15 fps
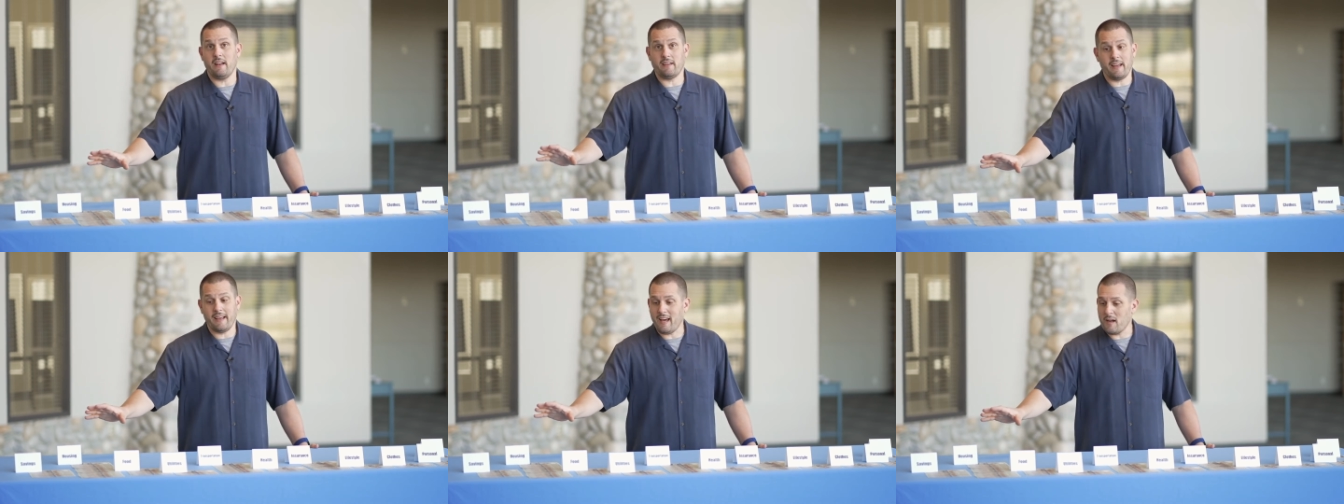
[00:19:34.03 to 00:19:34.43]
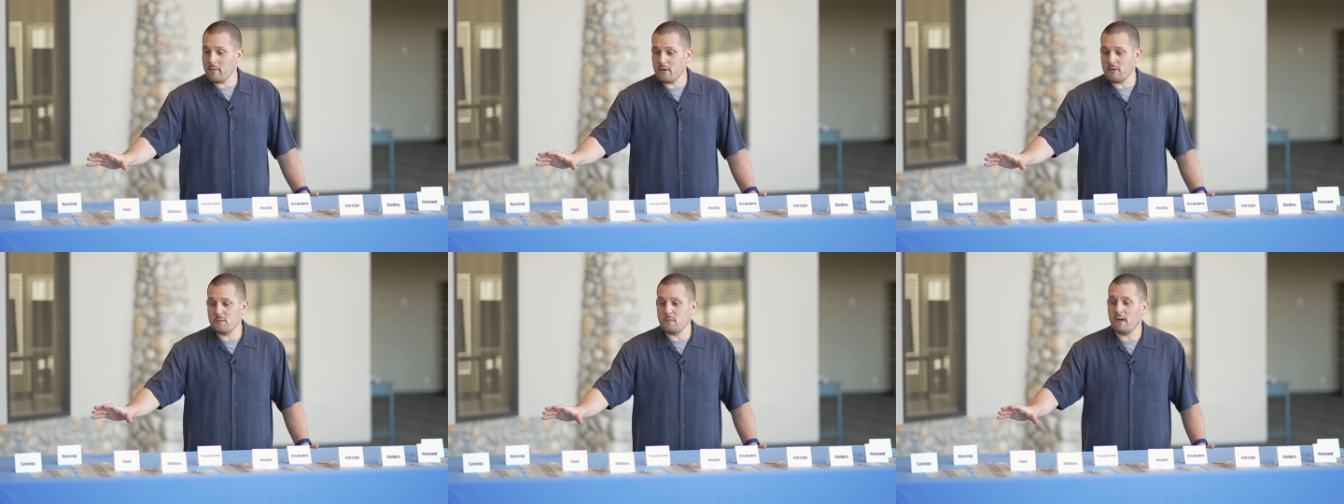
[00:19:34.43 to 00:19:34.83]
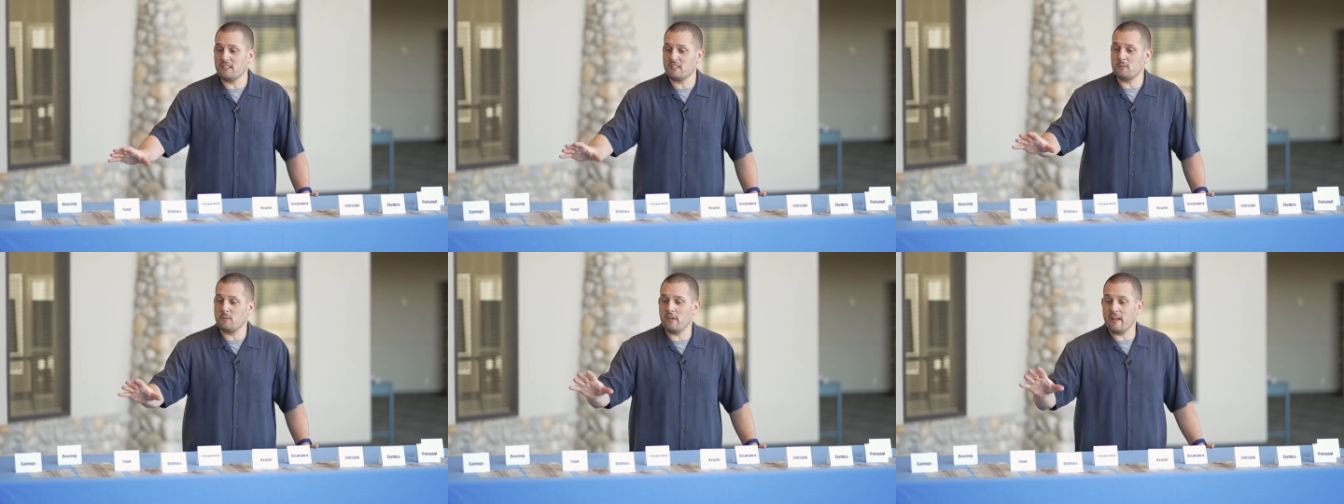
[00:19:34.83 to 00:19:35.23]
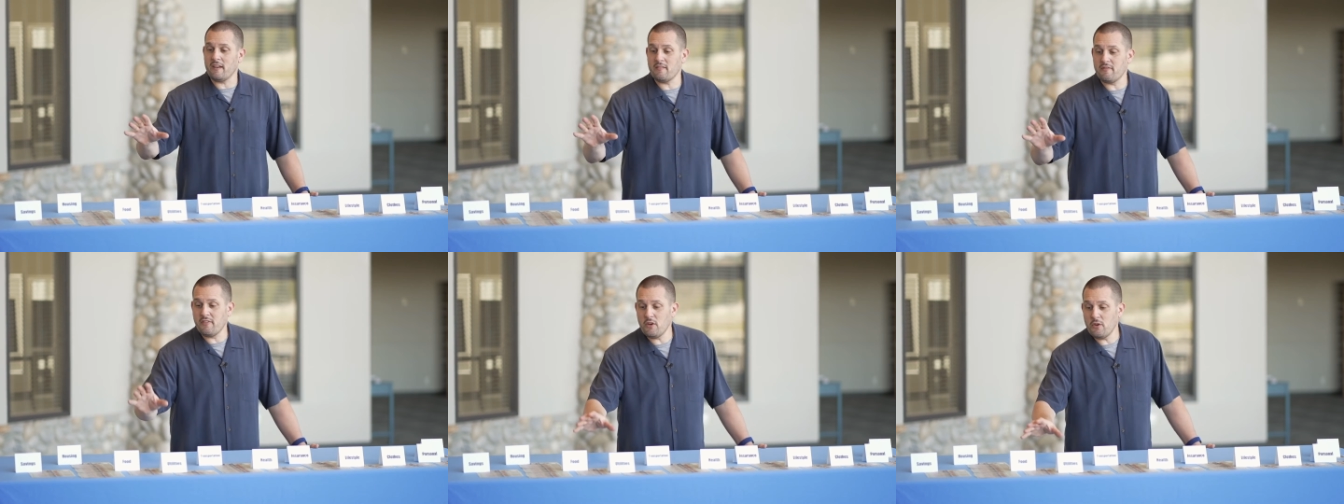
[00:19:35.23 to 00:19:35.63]
Okay, got to be responsible.
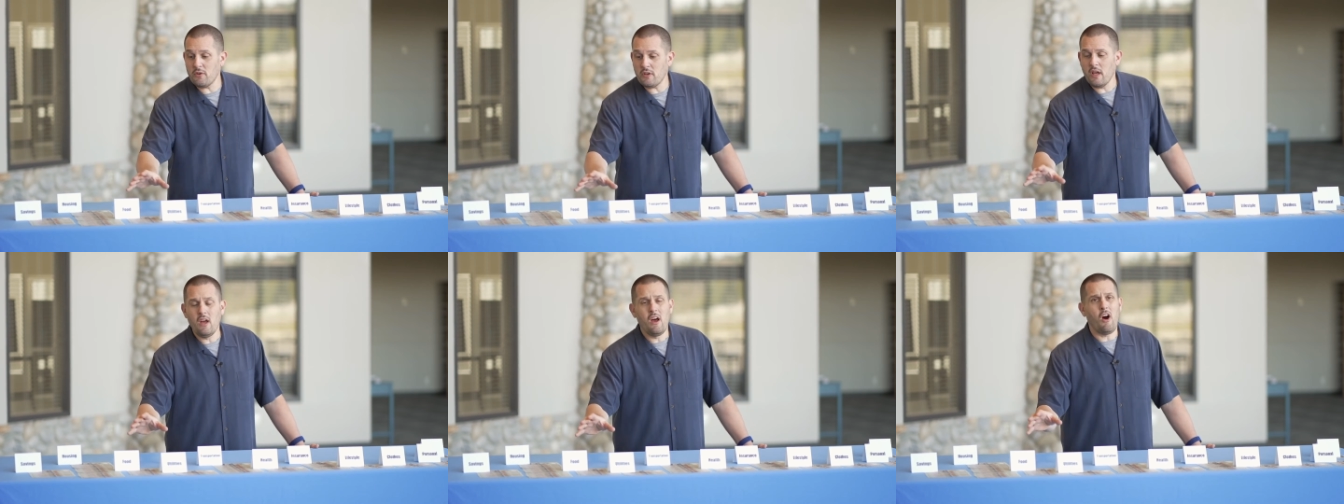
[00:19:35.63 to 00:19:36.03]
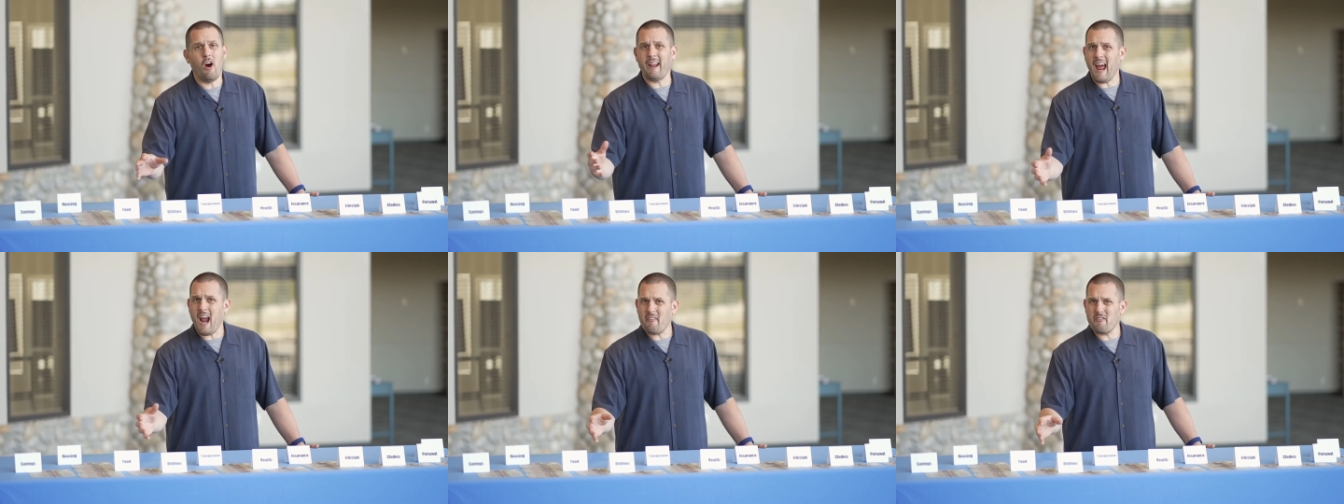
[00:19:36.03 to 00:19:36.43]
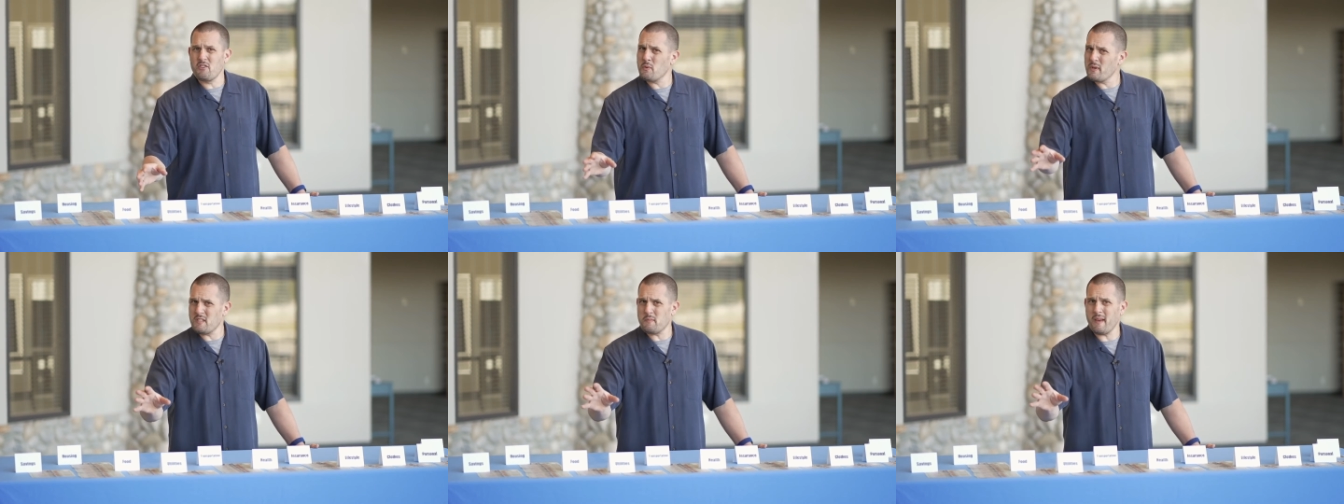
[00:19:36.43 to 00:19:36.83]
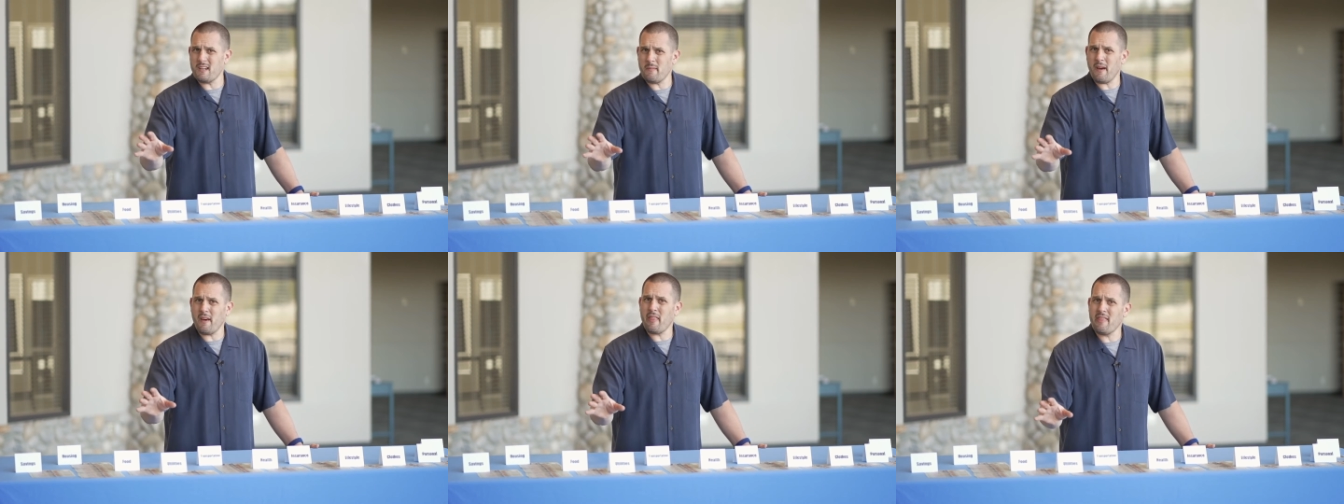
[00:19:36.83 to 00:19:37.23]
And food, on average, we spend
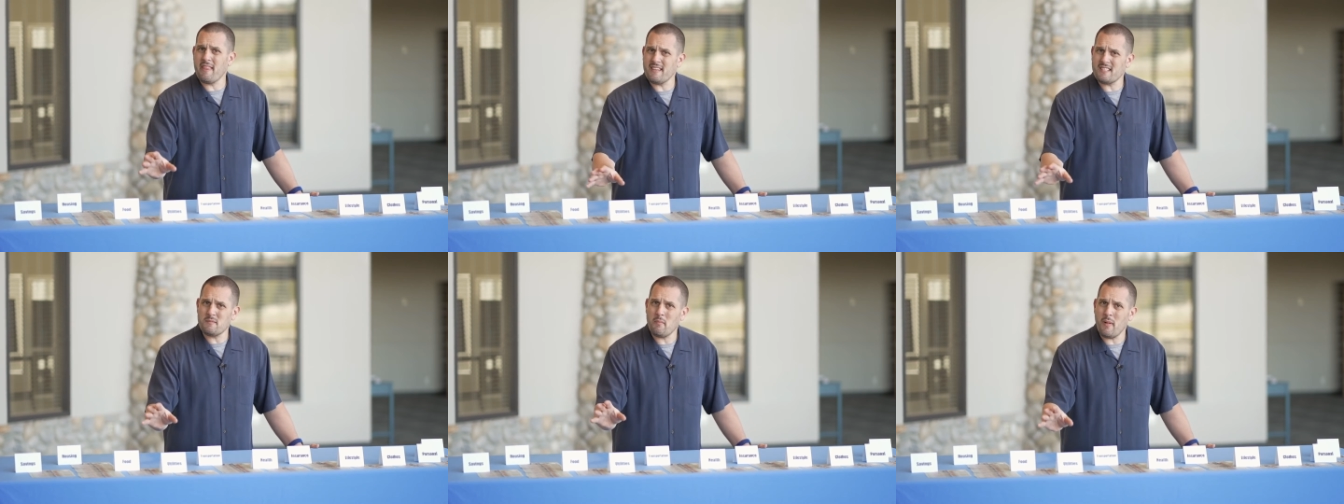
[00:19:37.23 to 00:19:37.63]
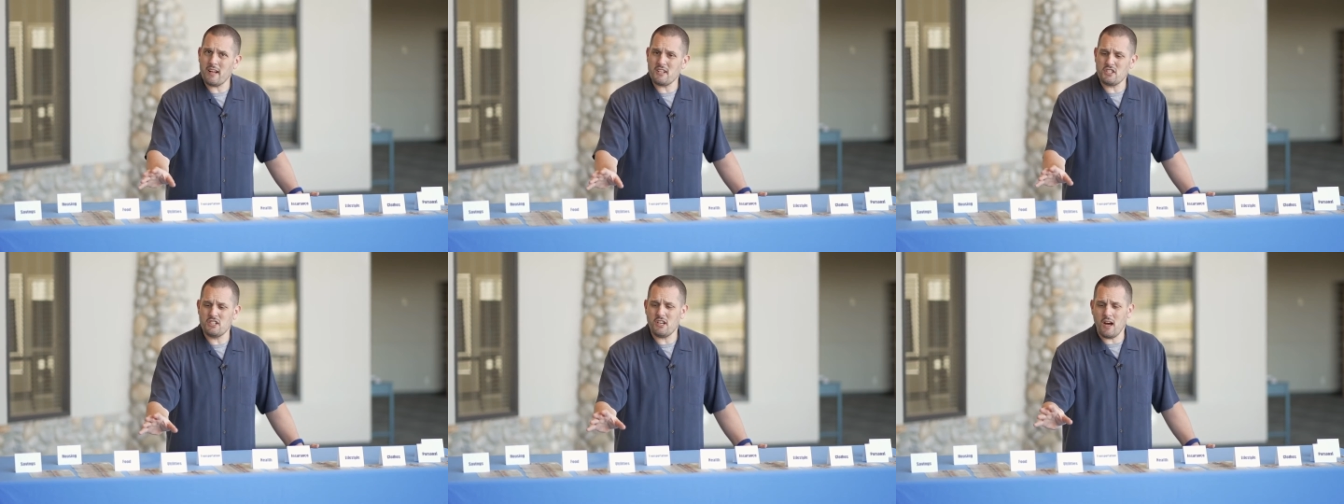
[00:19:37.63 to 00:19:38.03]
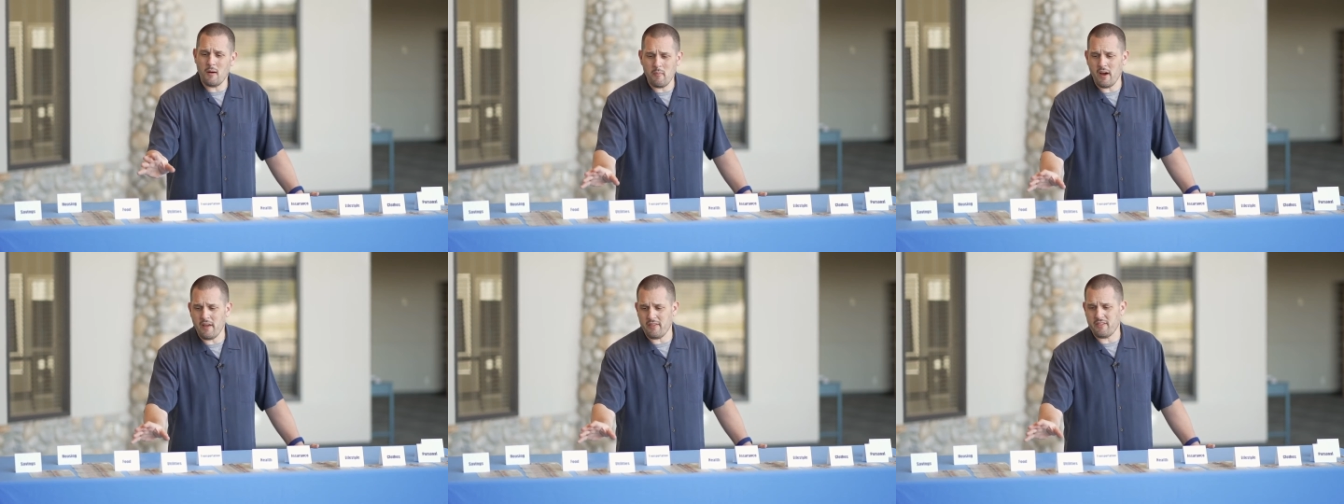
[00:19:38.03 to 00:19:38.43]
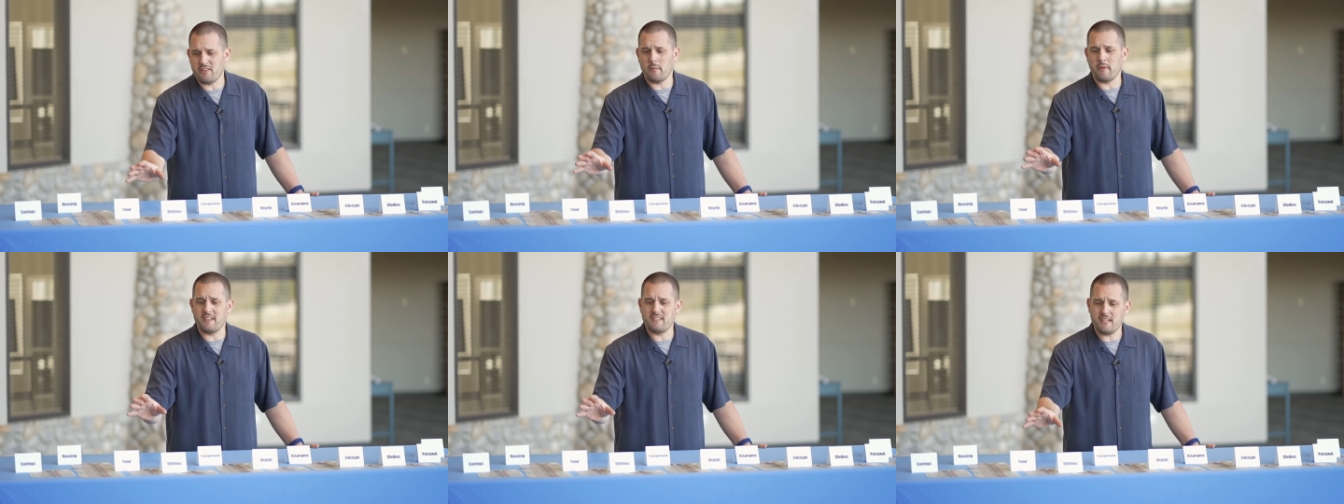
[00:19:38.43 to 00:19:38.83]
about this much a month, so
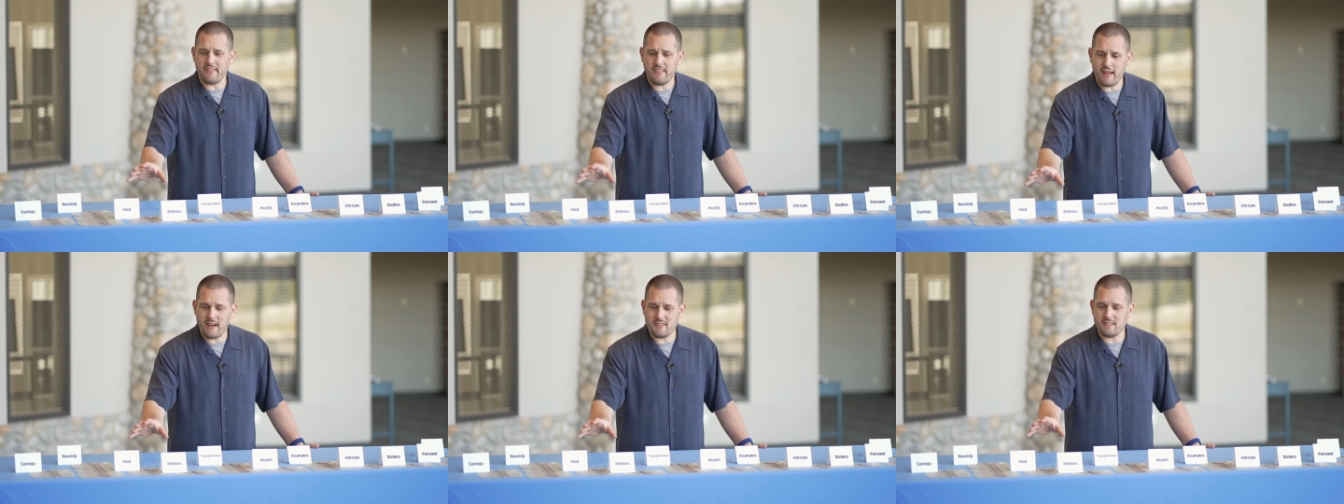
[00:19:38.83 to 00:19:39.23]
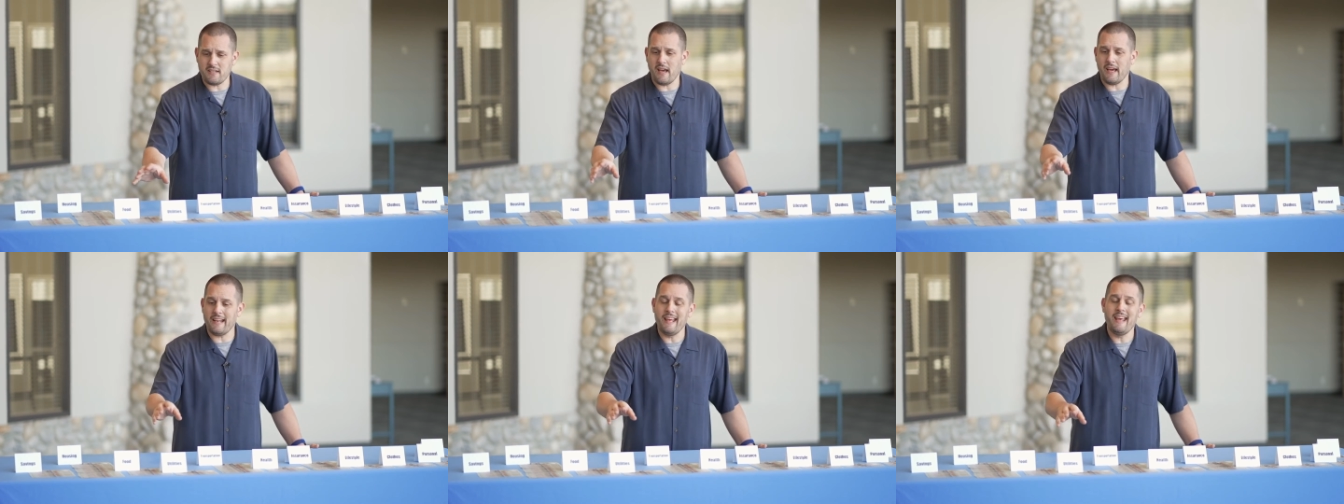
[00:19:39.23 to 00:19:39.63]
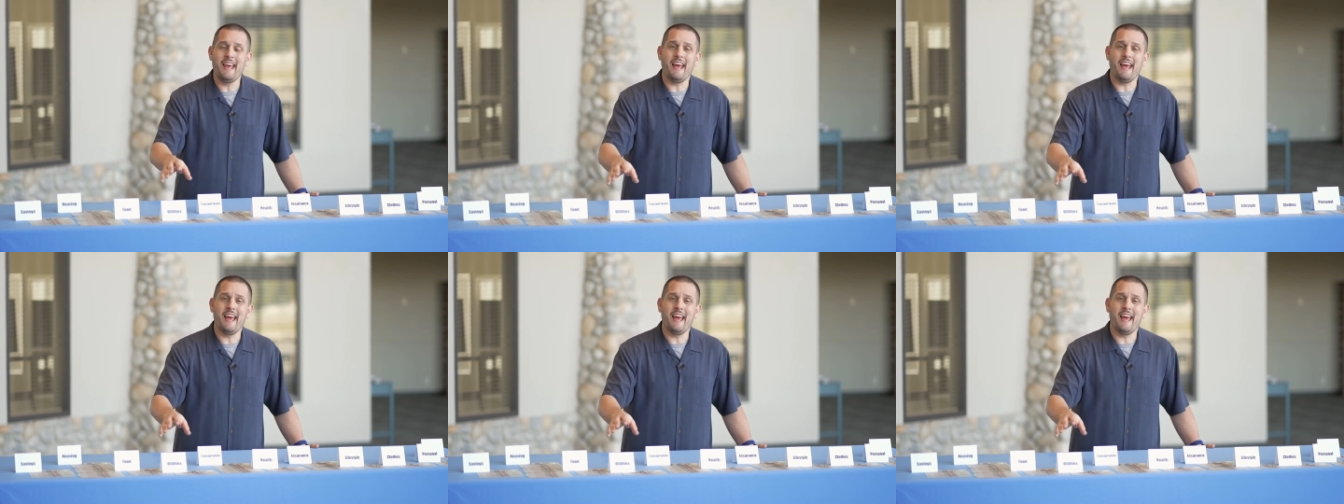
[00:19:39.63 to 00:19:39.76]
I'm going to set that aside.